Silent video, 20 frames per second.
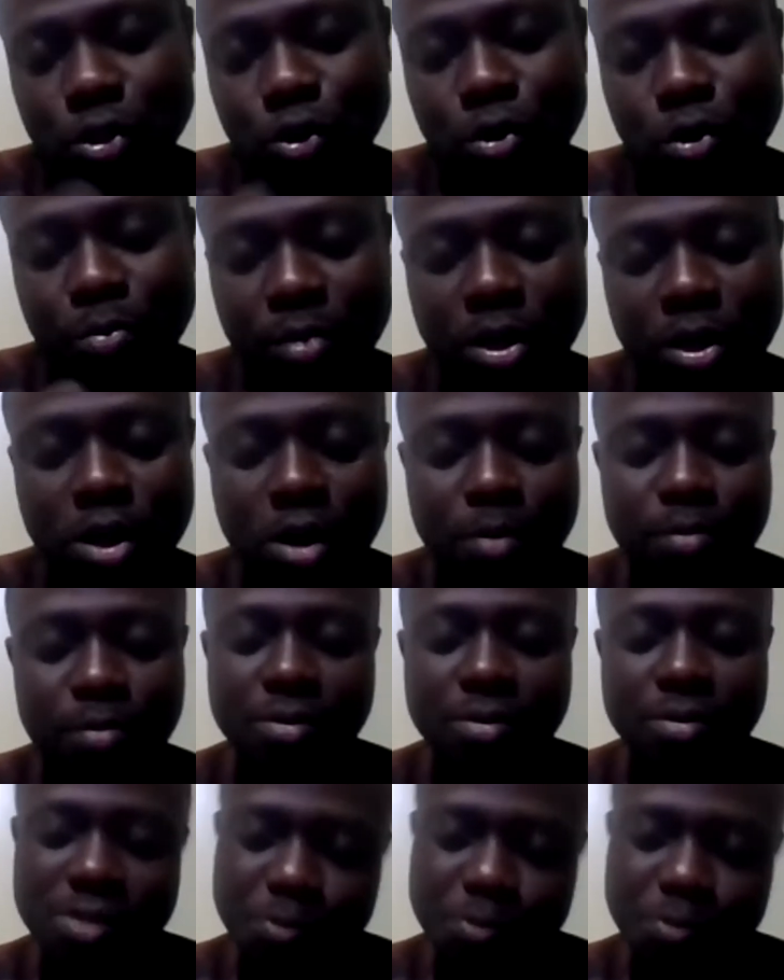become
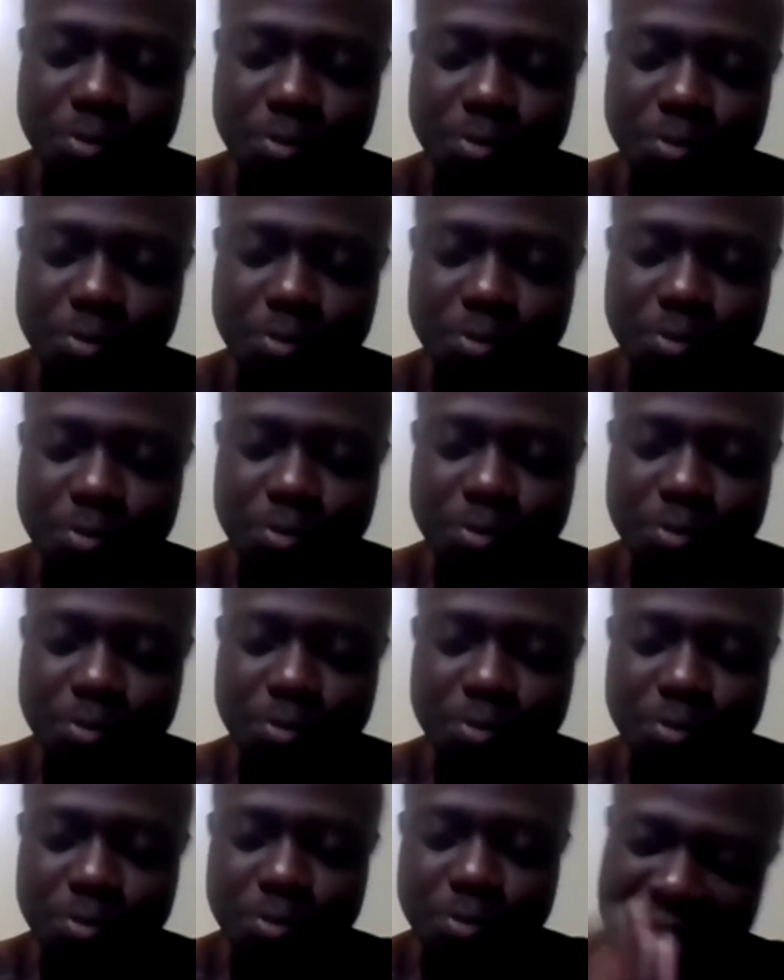specialized in a
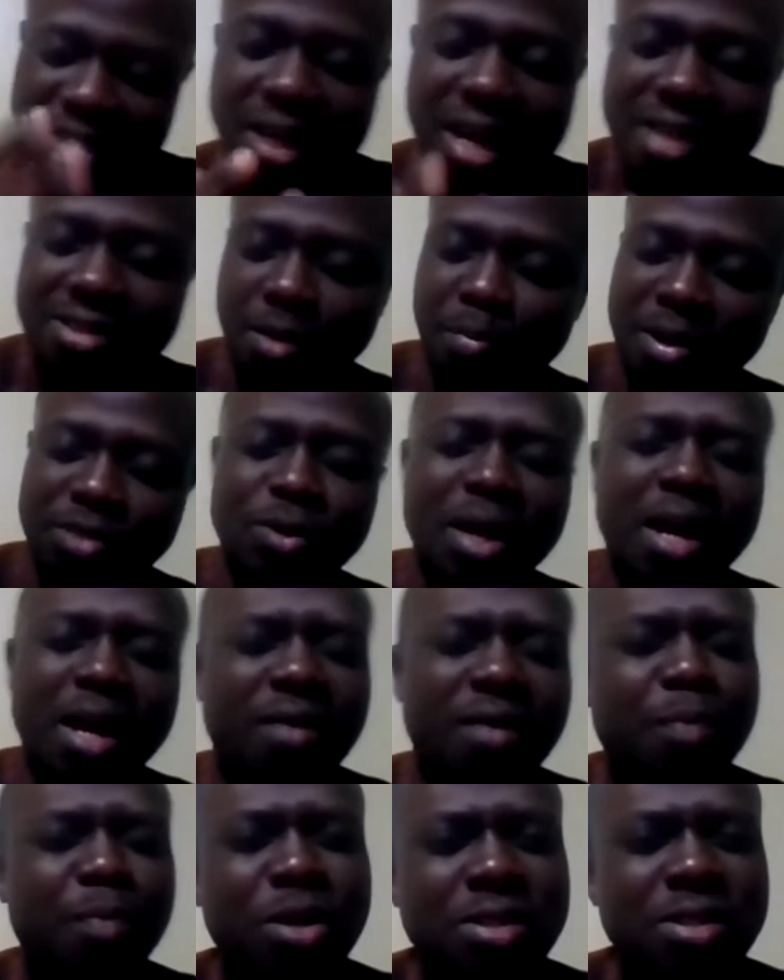particular area, I'm not
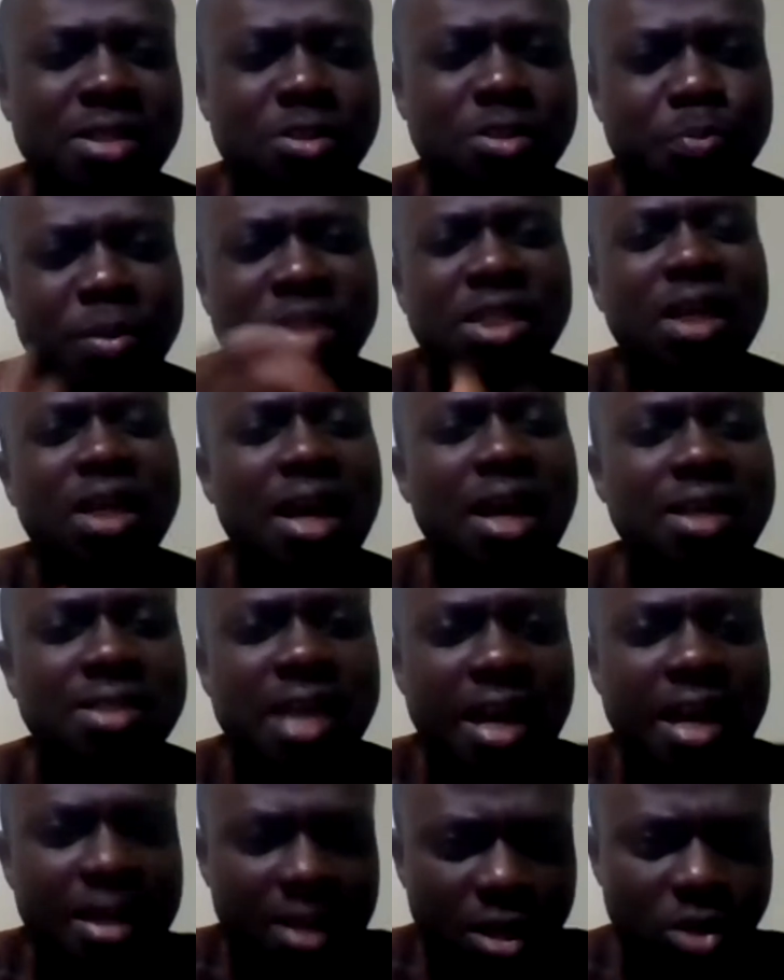saying specialize and
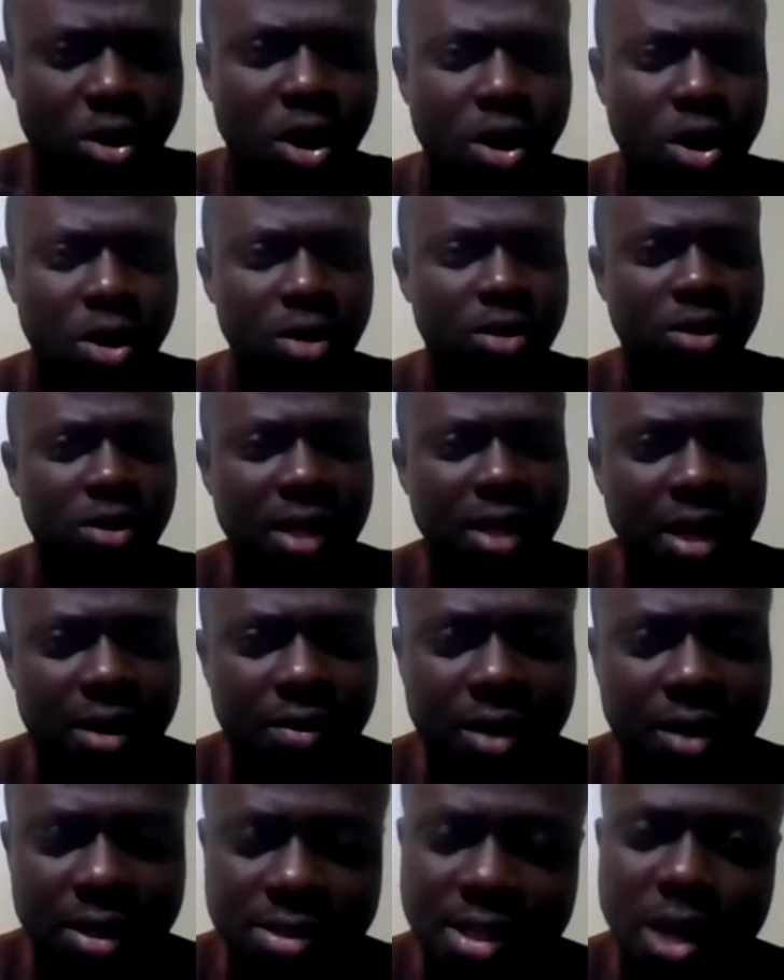ignore the other
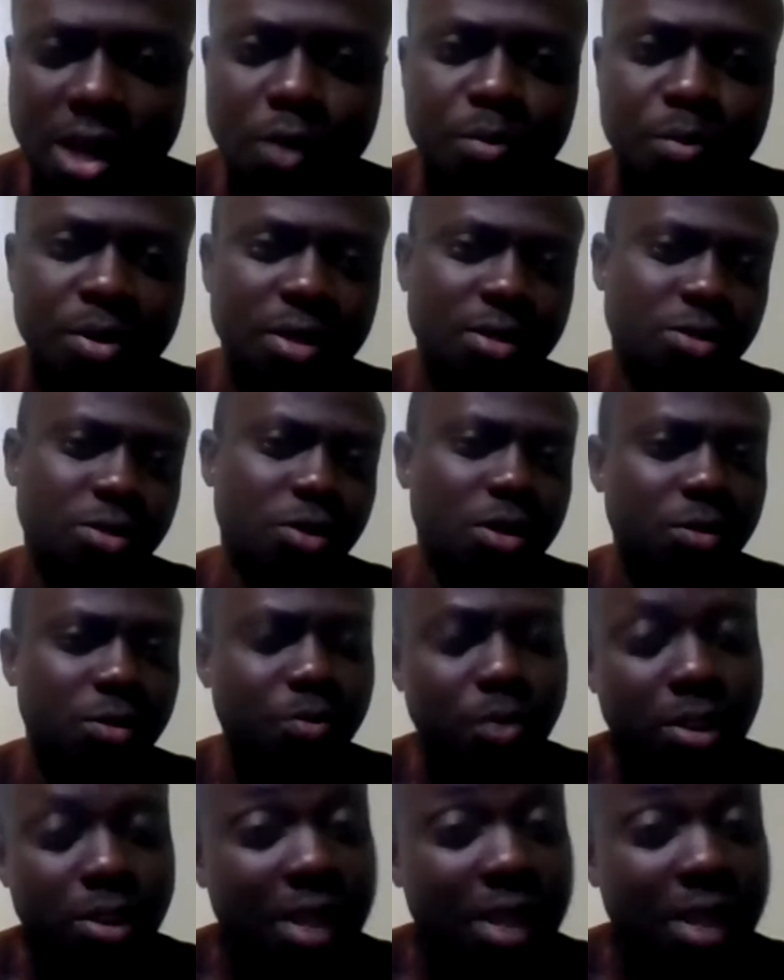areas. That
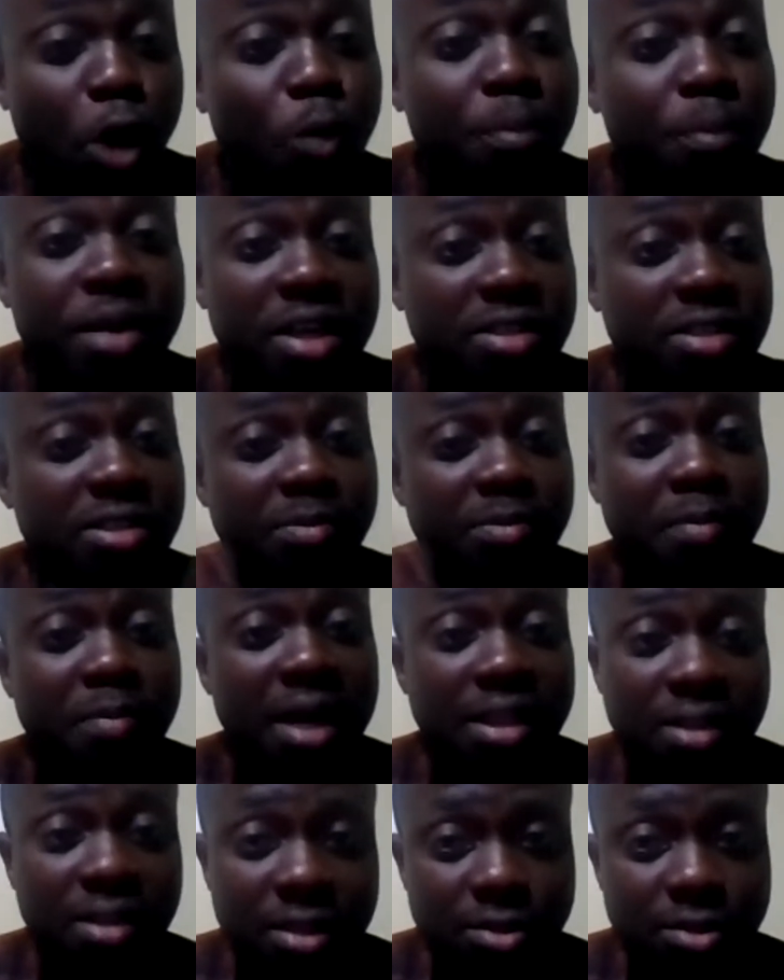won't be a
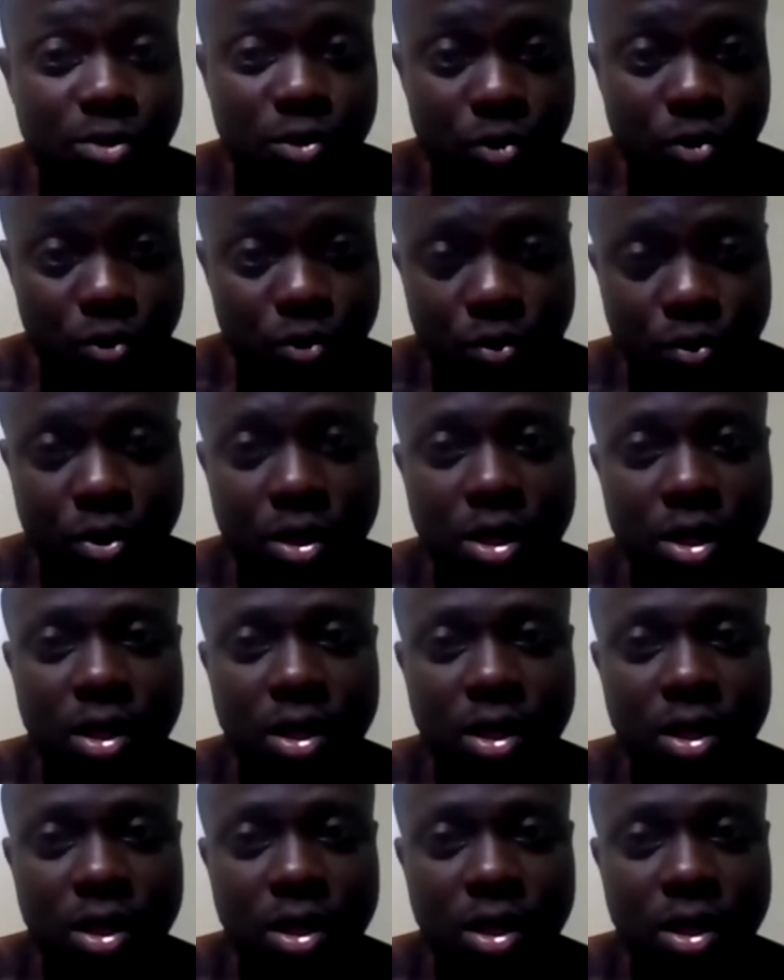smart thing to do.